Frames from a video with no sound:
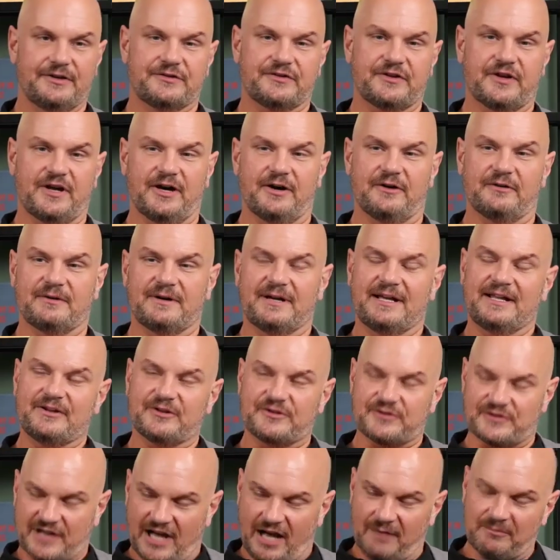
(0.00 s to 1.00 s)
So
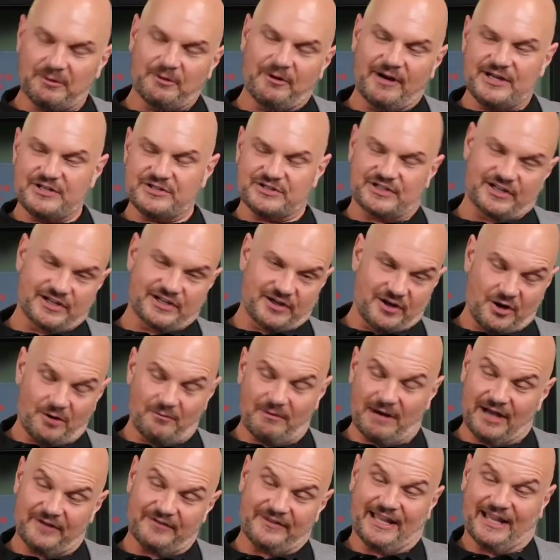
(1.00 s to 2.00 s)
there's a couple ways you can go
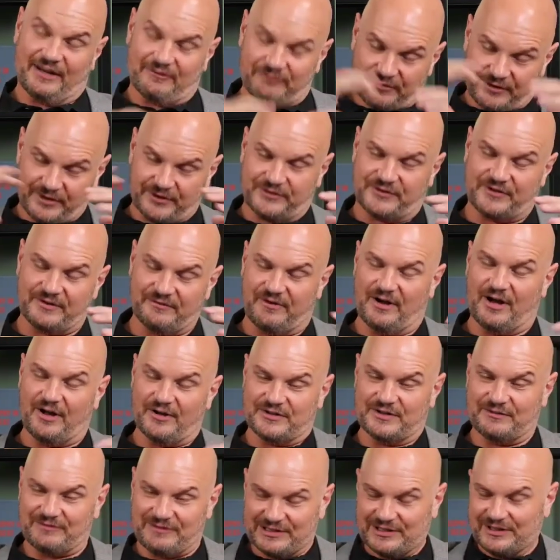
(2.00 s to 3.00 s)
about that. First of all,
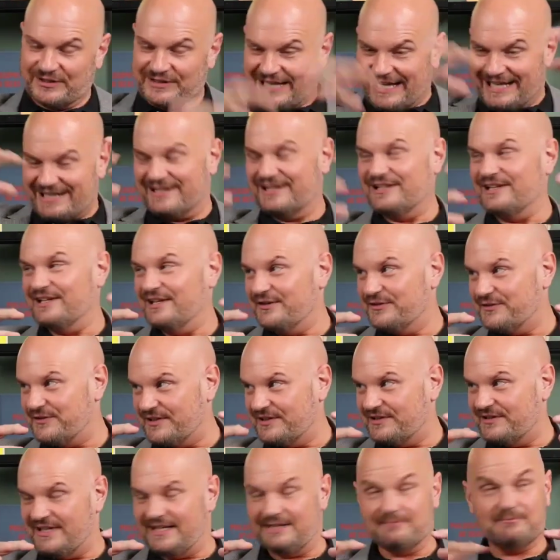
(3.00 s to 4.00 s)
is if you look at it
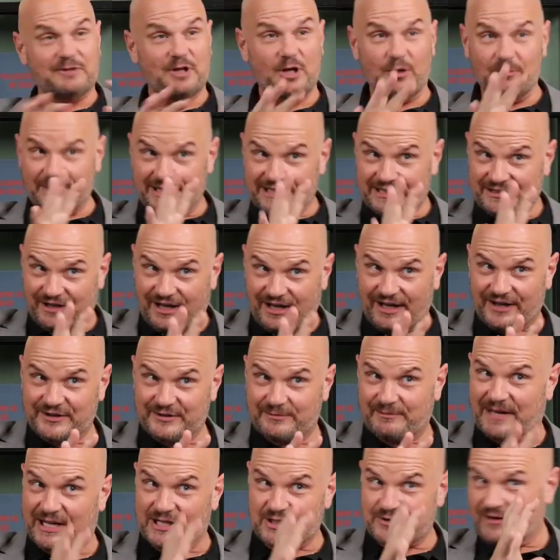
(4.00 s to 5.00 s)
holistically, nobody
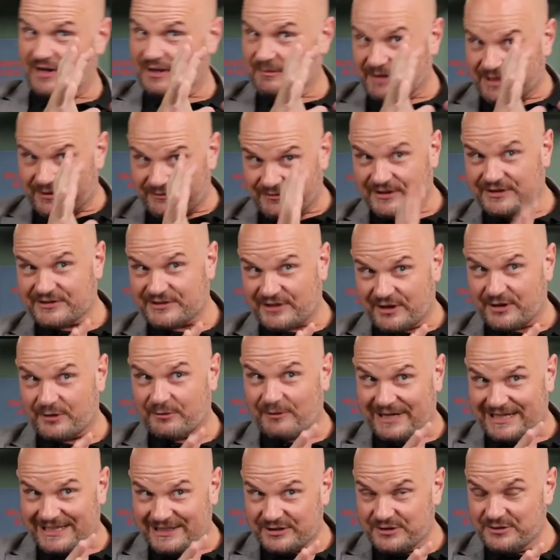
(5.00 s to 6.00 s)
does, mind you. If anybody figures out a
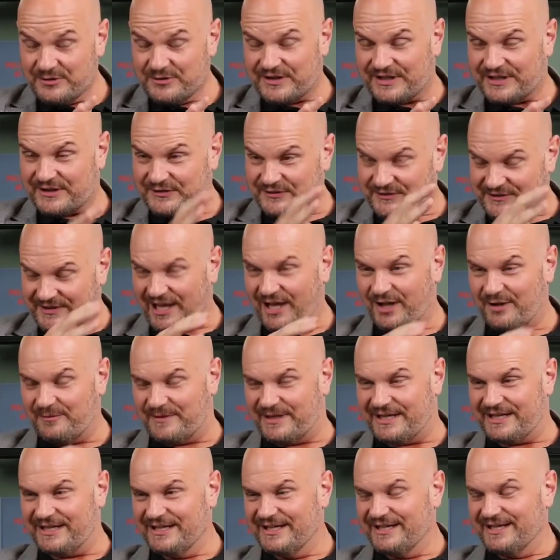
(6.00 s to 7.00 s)
way to do this, tell
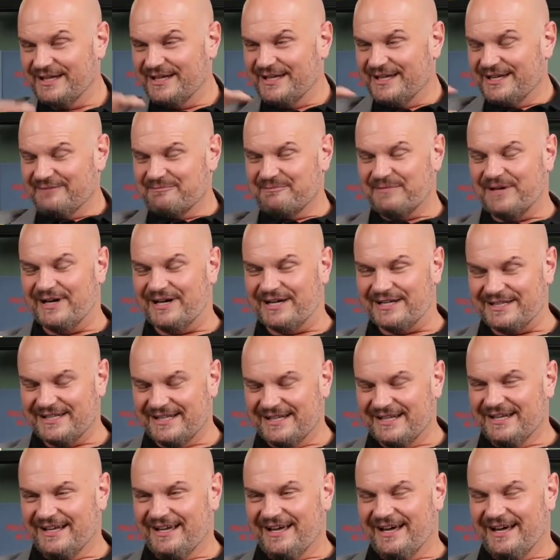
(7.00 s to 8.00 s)
me. But
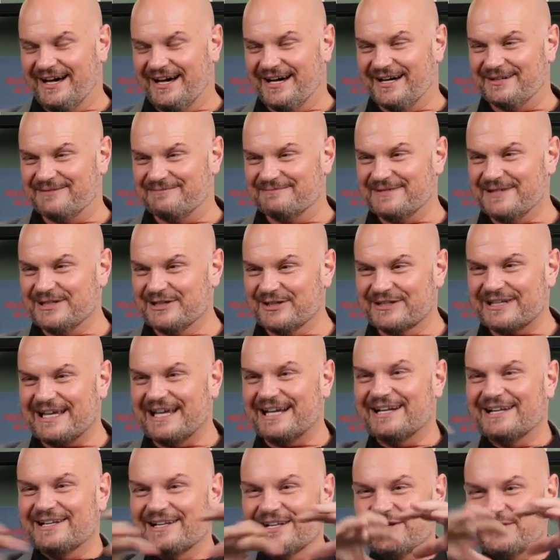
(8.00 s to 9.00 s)
um, you look
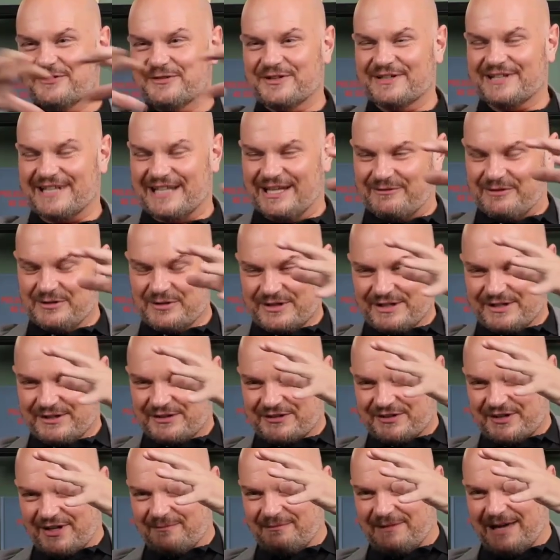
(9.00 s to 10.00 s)
at it holistically. If you can
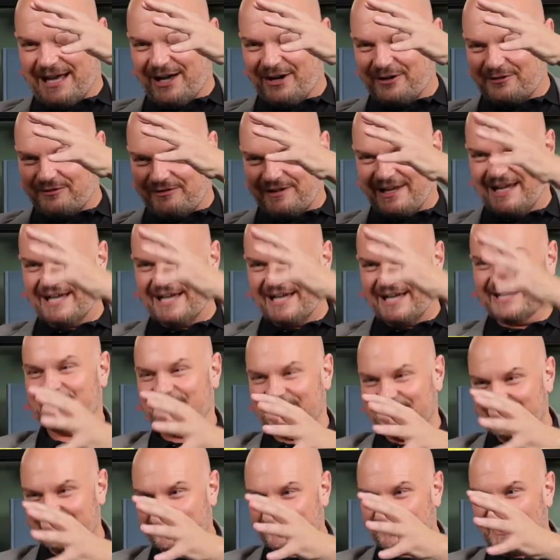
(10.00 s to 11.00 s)
somehow factor
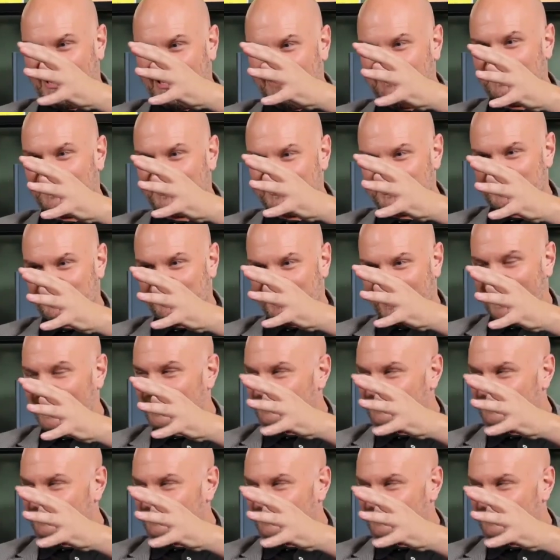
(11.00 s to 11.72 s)
in the savings you